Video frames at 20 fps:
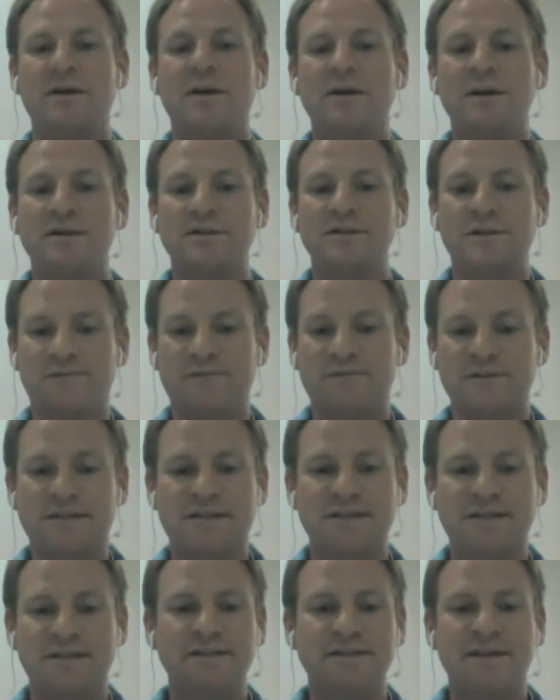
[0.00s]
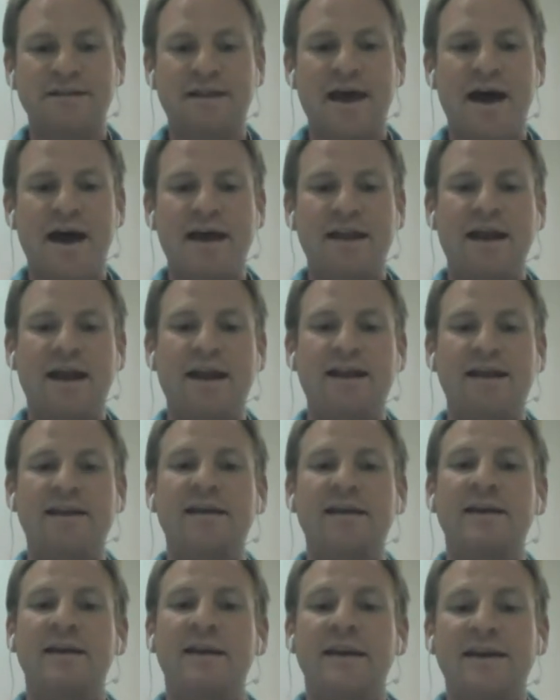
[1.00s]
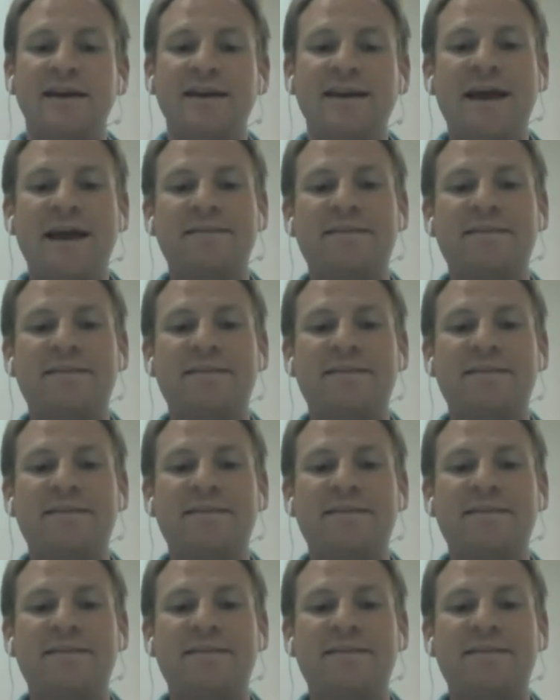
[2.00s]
job to facilitate that and